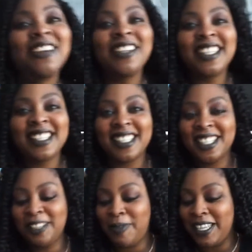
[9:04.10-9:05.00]
what this
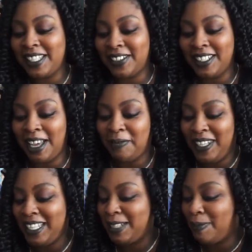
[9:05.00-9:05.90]
is based on
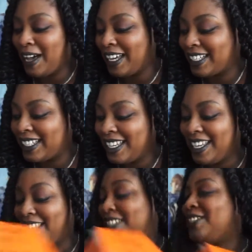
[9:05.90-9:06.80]
Dominique's box.
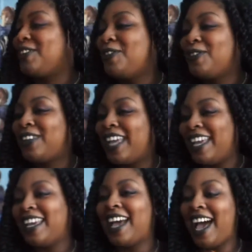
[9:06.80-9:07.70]
So
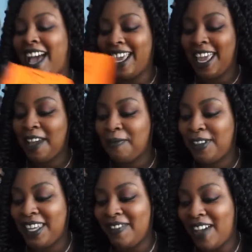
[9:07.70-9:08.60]
like, I can't
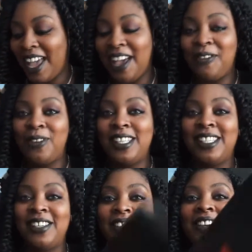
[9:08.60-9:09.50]
believe I have one
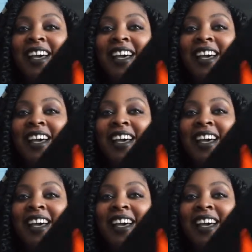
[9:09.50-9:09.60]
too.